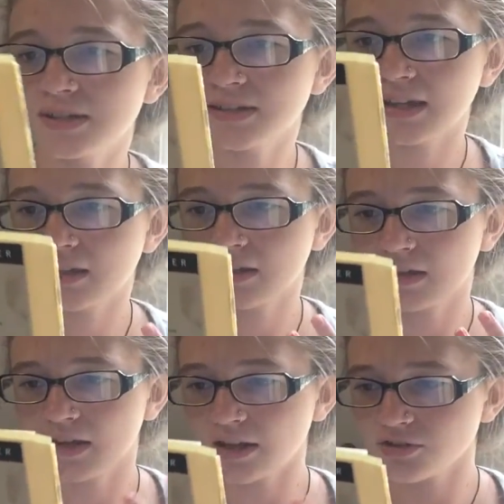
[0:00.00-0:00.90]

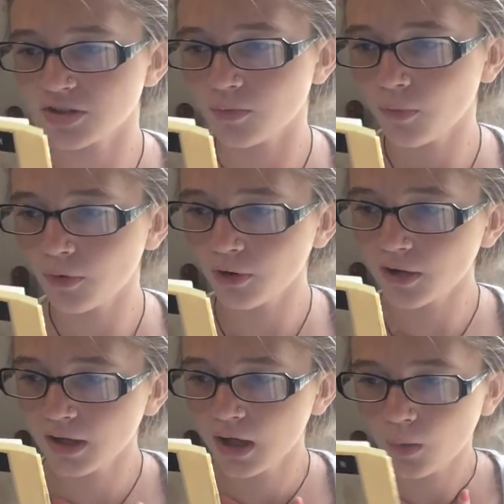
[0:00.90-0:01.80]
psychiatric
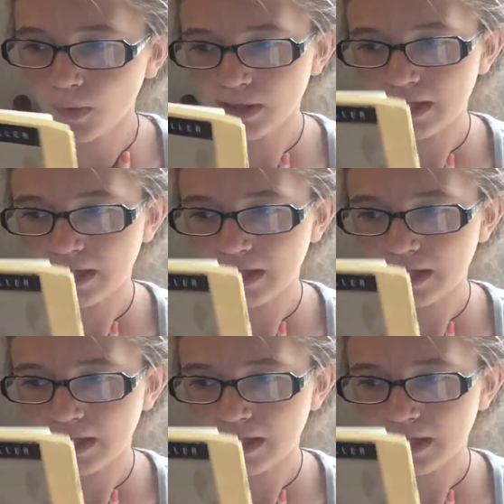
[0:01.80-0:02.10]
ward where